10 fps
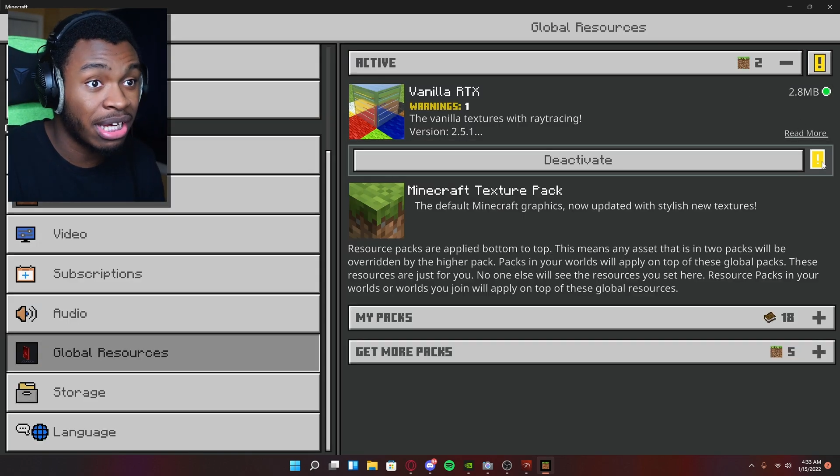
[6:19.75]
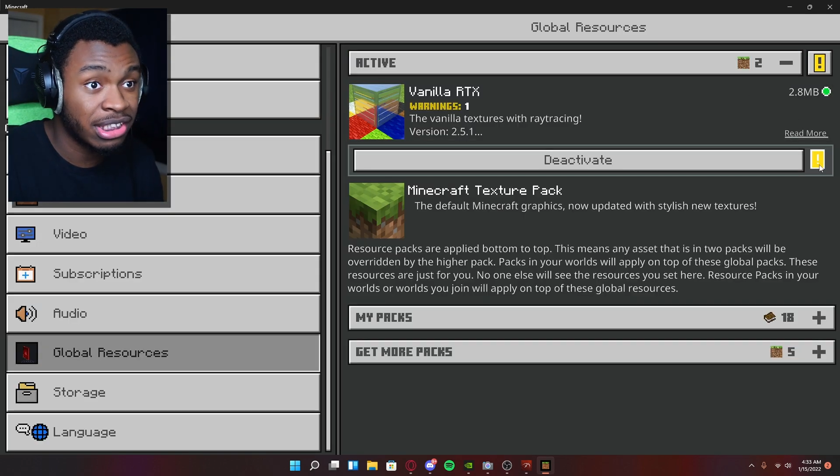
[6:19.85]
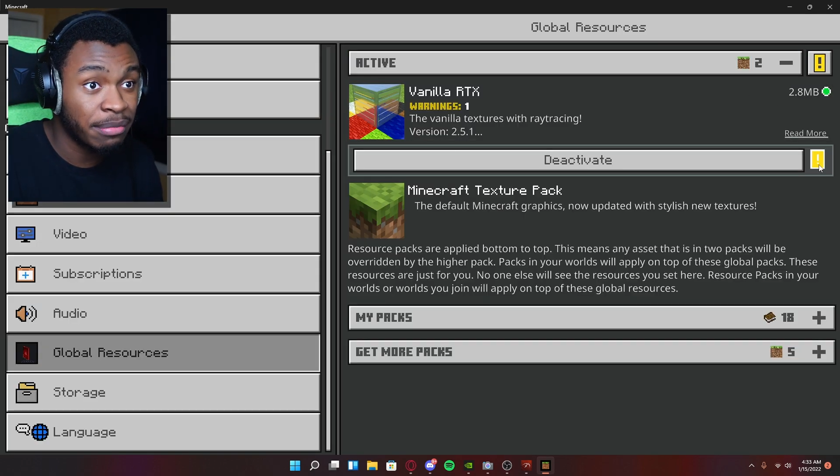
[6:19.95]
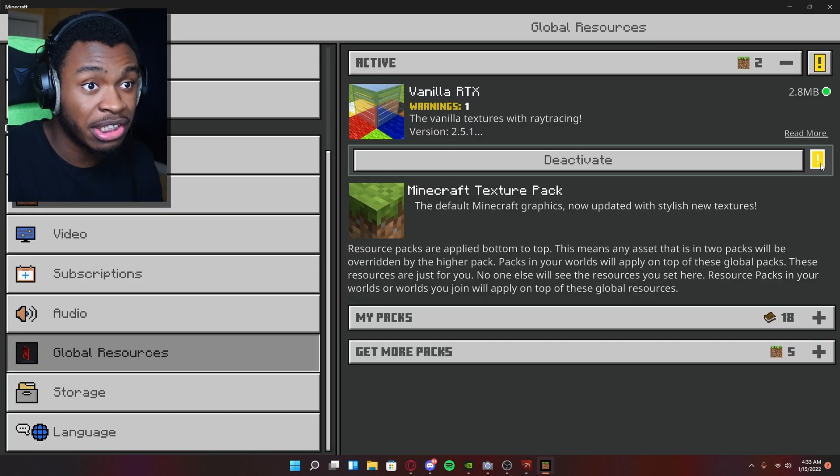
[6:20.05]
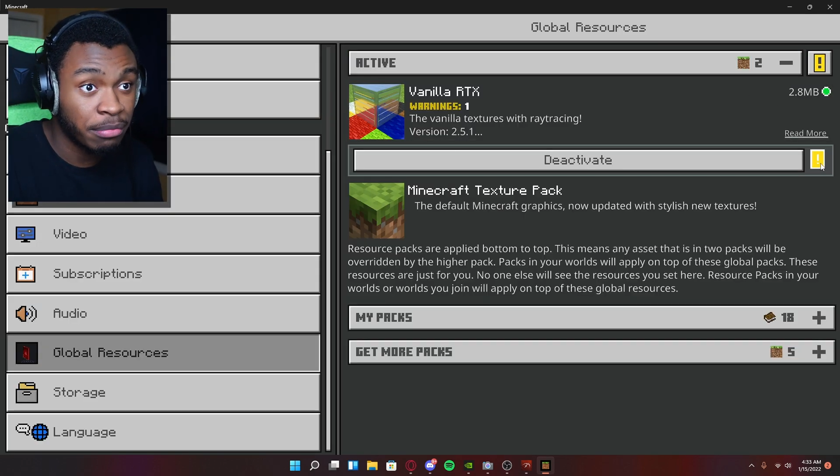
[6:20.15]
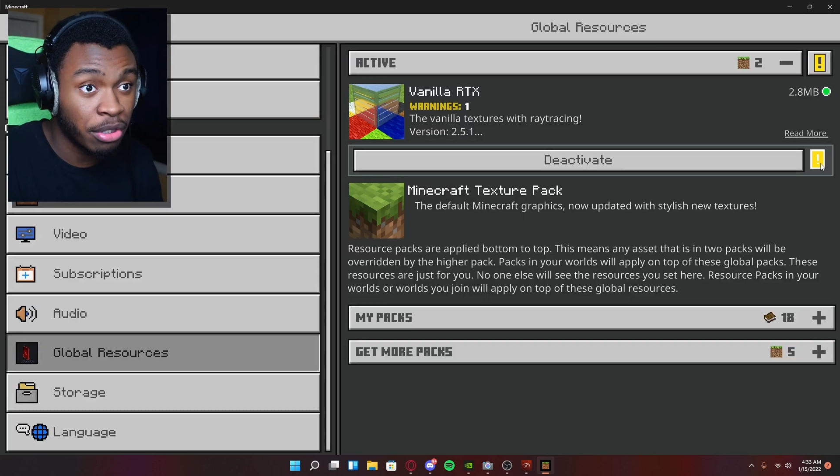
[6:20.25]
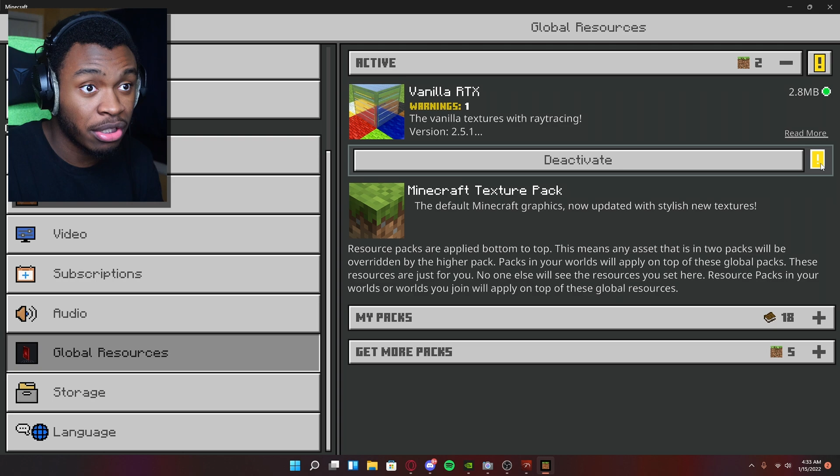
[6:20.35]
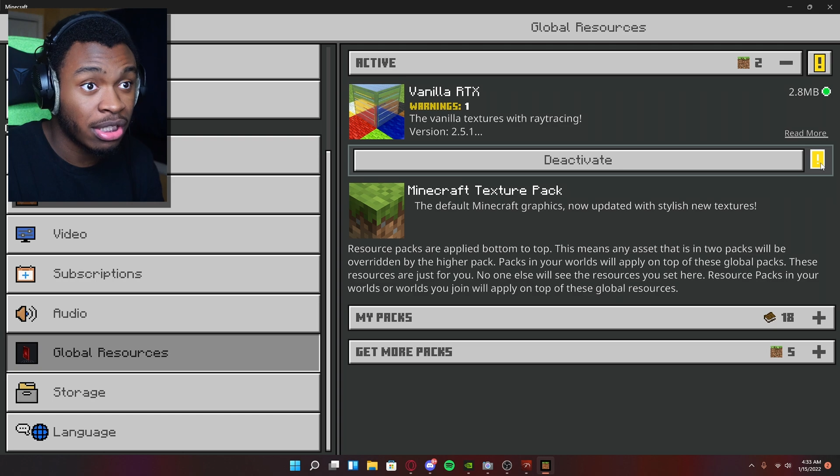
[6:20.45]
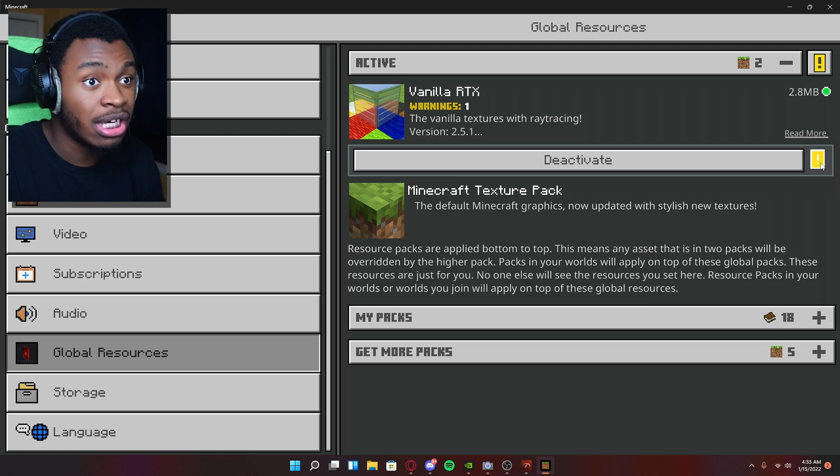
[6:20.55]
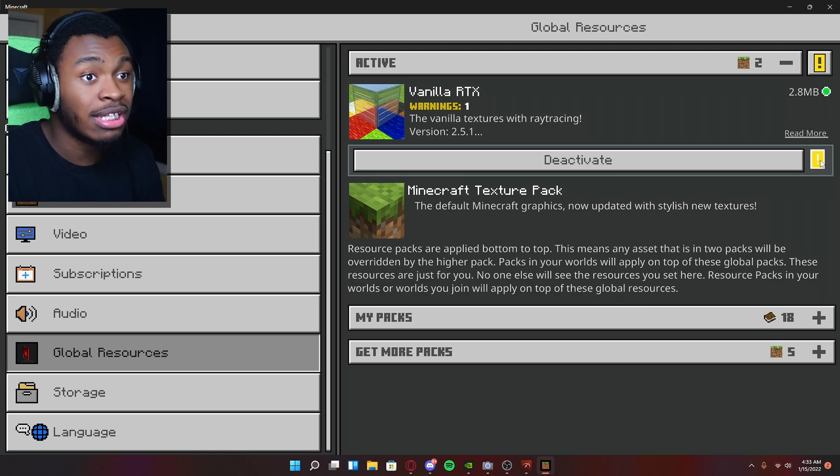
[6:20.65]
exclamation mark,
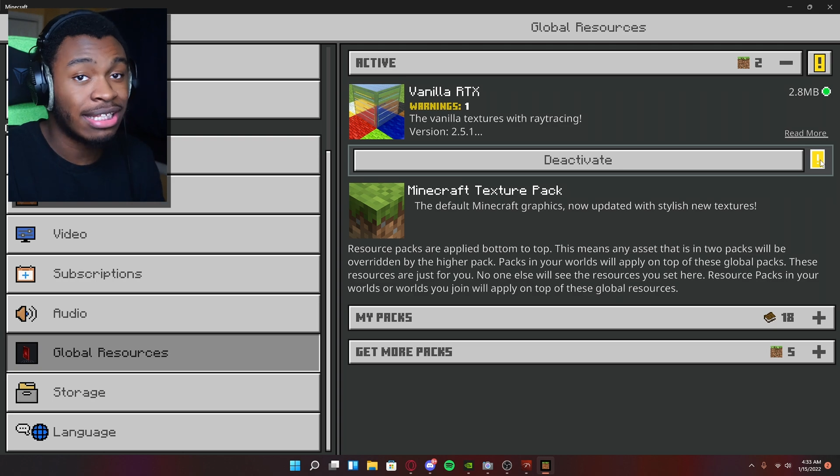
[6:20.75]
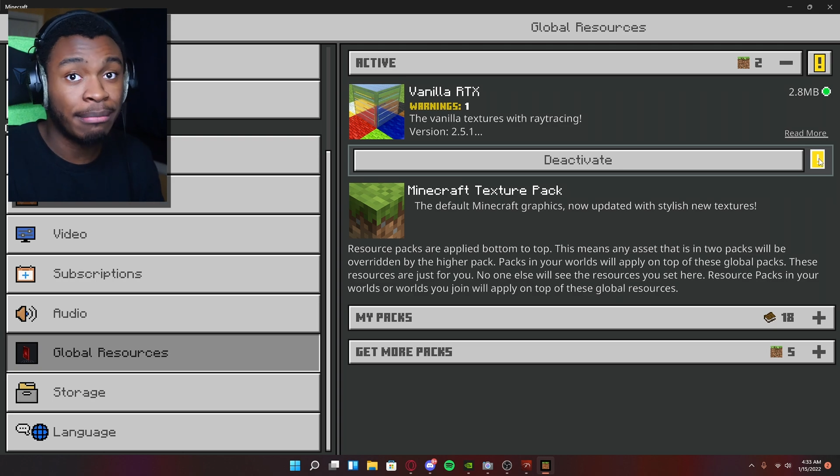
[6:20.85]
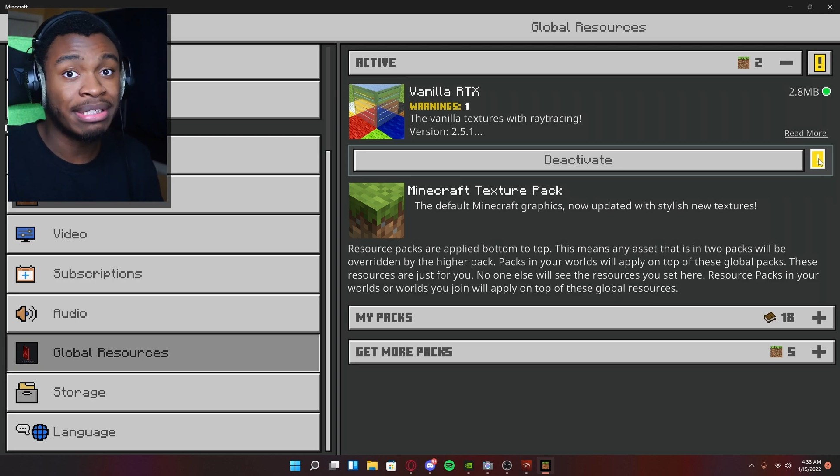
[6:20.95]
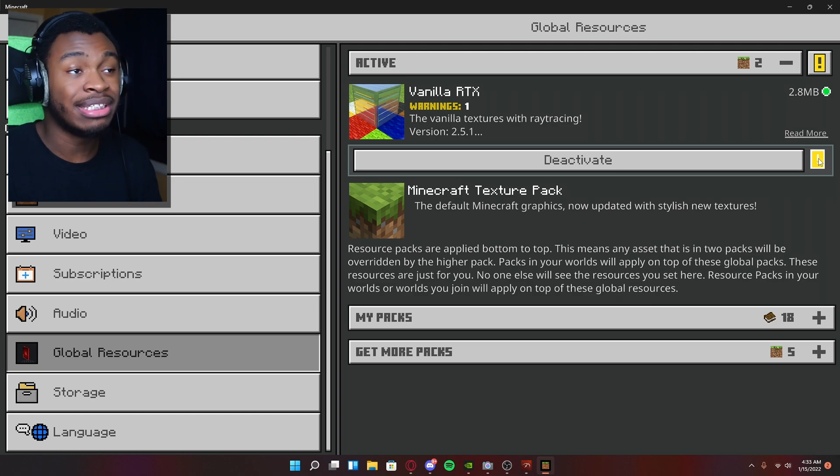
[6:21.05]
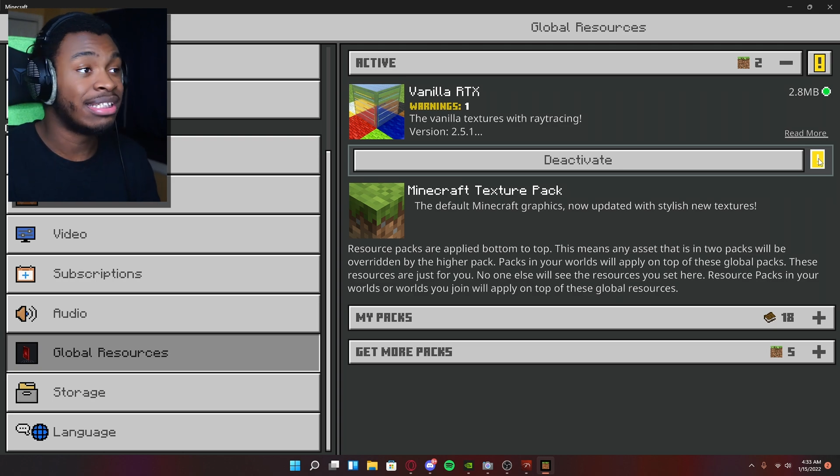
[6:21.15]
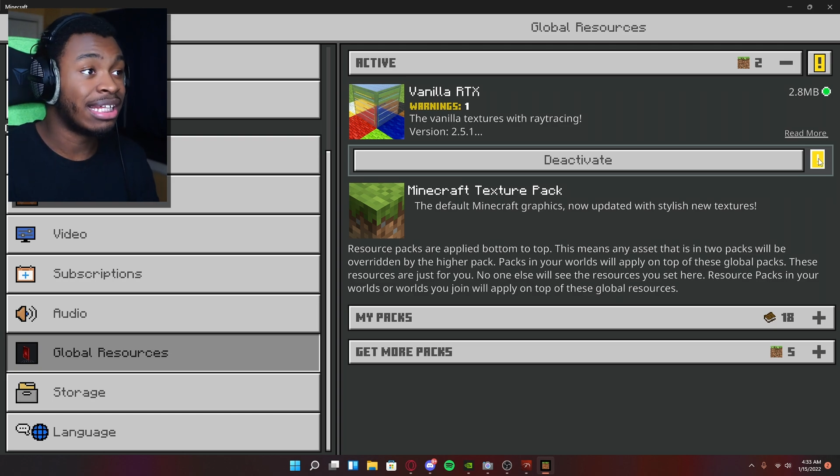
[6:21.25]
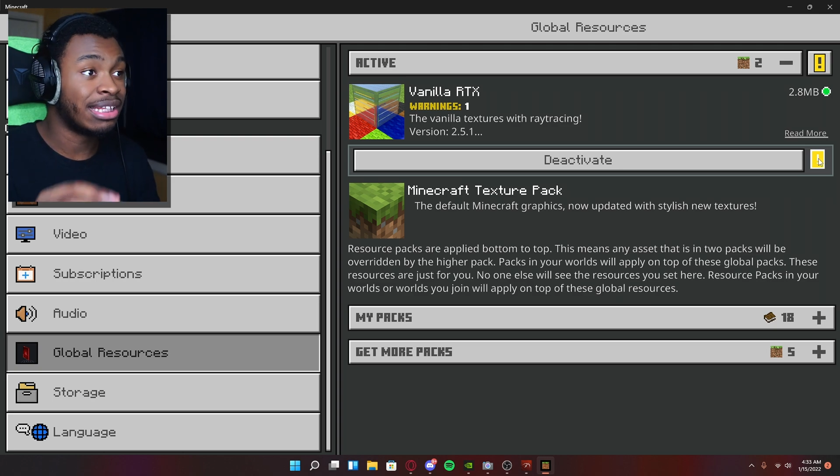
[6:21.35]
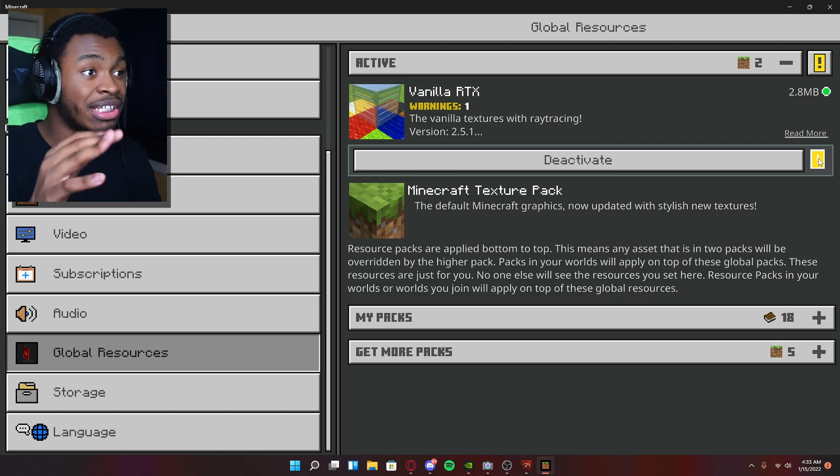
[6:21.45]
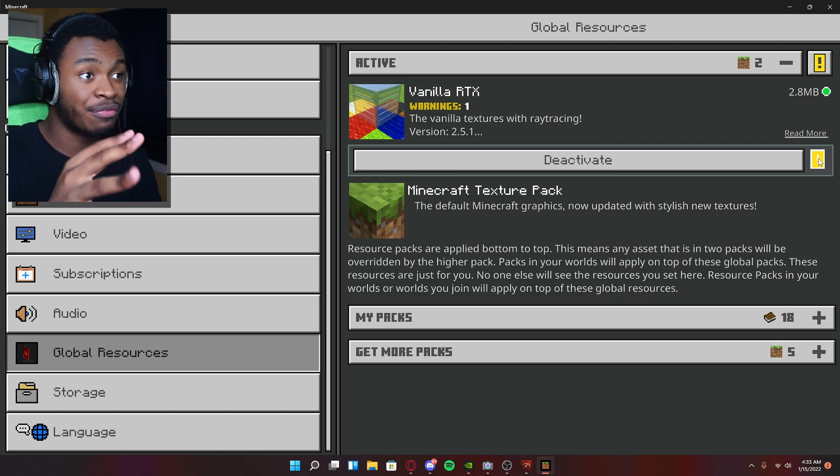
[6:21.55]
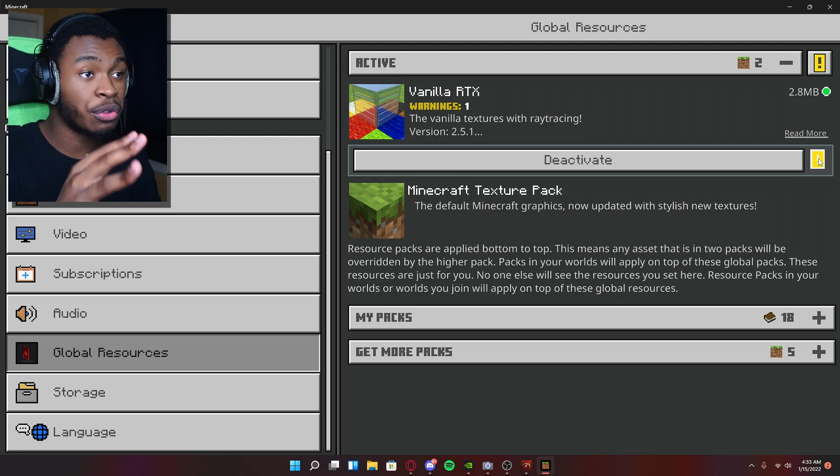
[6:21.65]
that means that
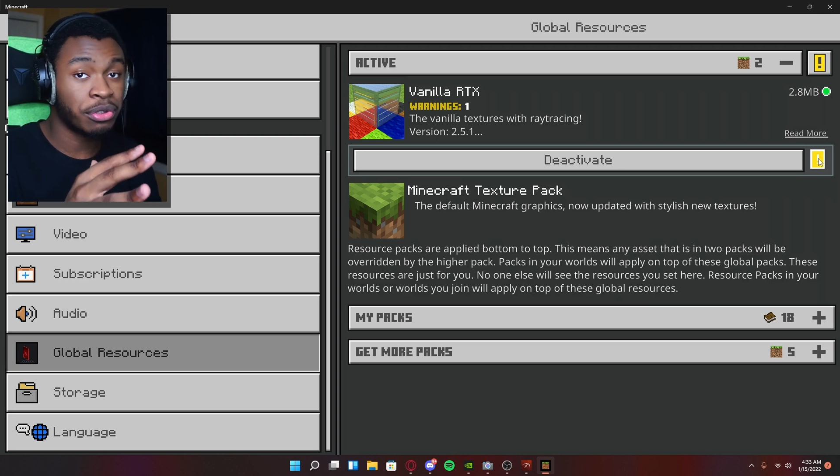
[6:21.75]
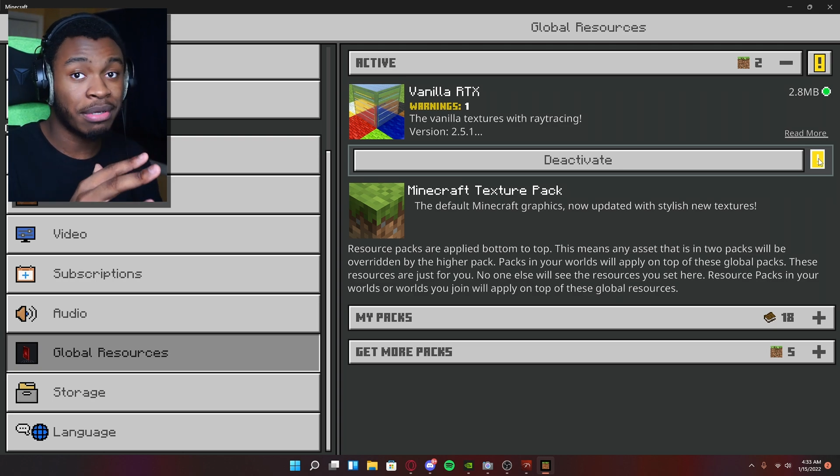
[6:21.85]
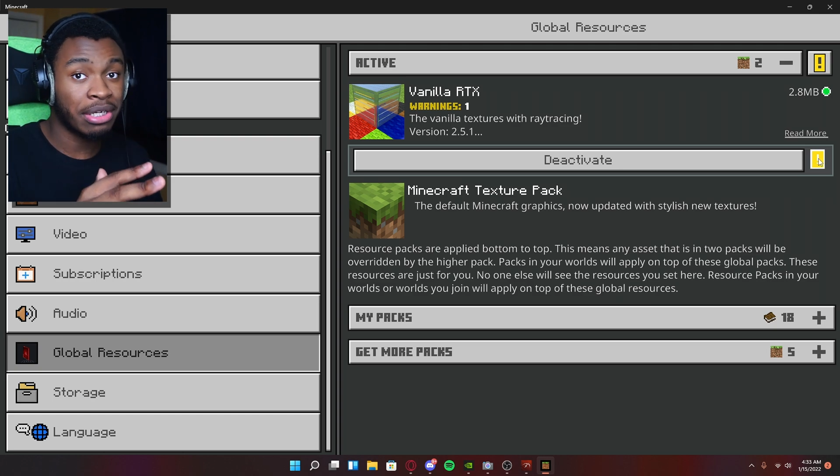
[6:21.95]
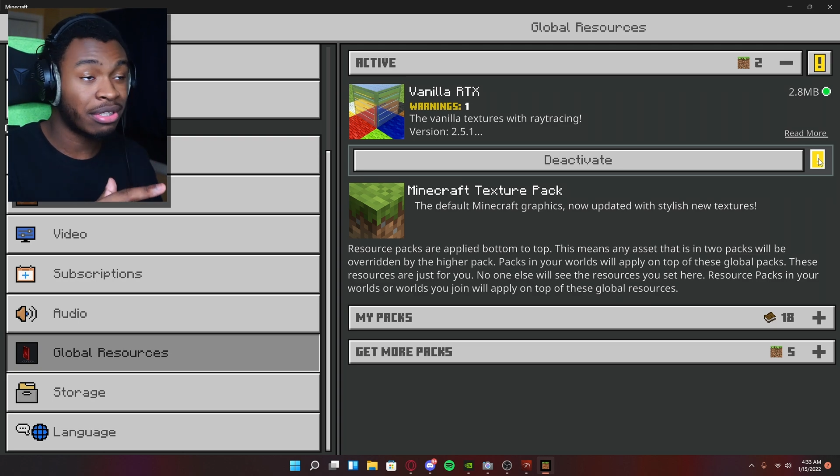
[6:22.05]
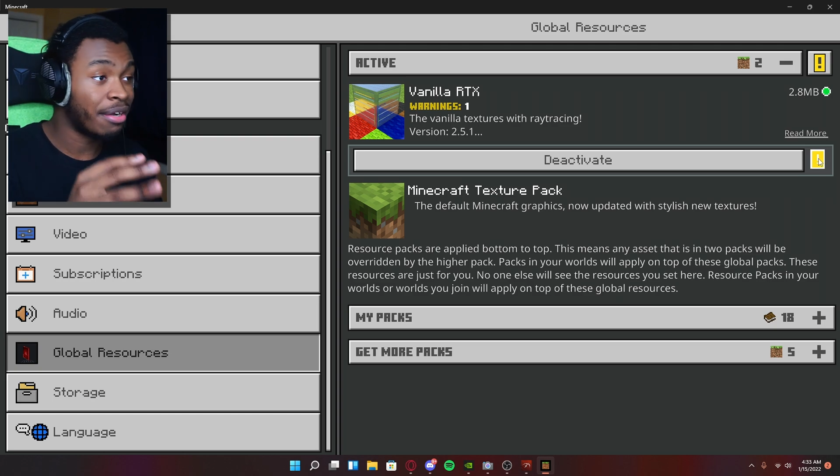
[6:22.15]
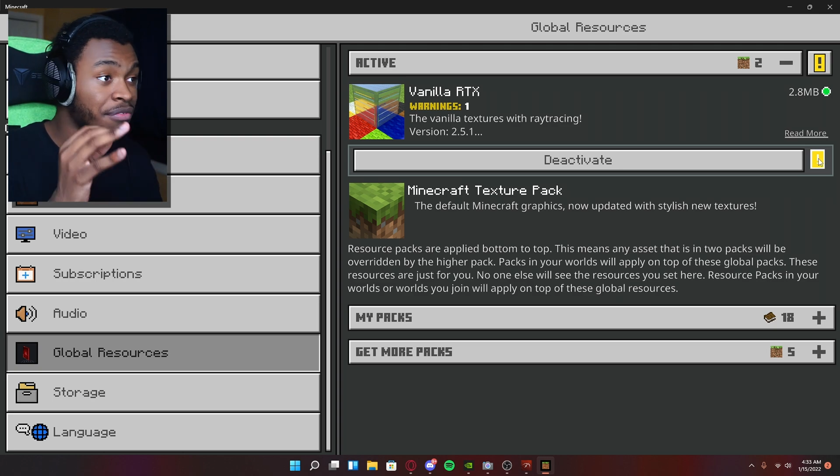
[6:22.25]
this version of Minecraft